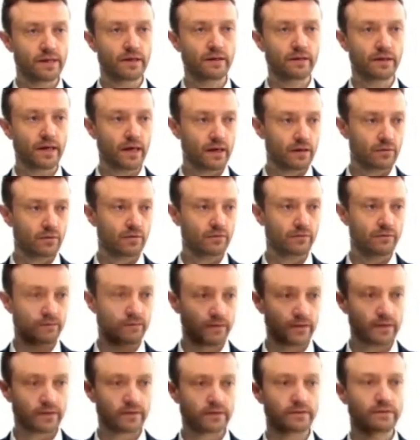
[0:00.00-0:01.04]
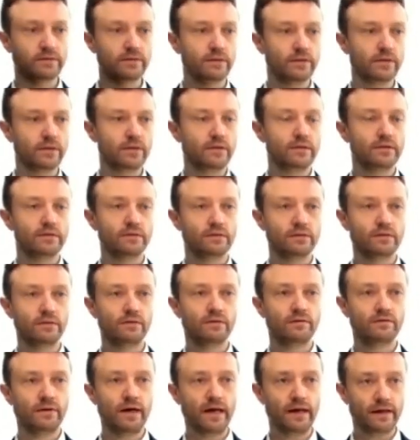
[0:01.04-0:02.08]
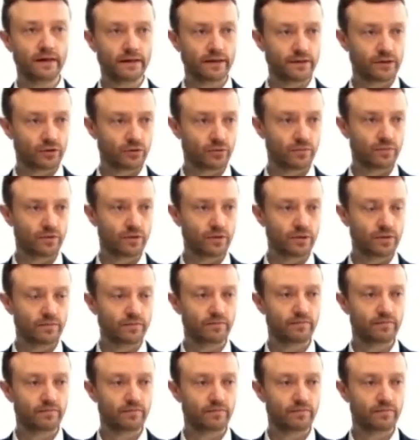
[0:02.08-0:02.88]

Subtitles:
care of, and filing needs to be